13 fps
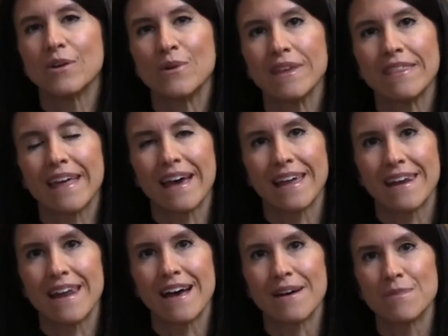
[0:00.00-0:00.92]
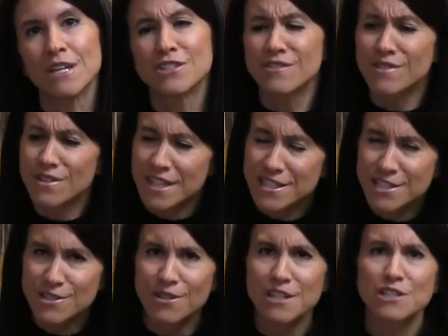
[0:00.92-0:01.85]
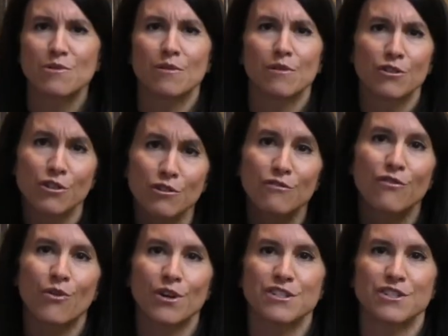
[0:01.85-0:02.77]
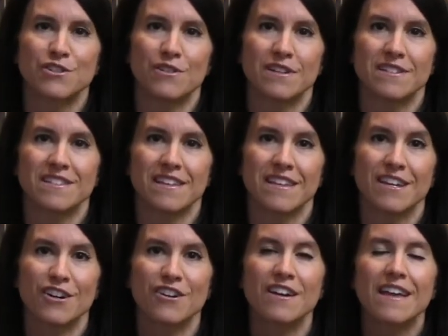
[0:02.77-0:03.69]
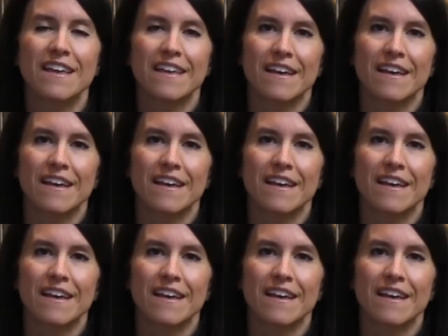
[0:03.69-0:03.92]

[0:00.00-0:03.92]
We then interview these students, we recruit 4 students a year,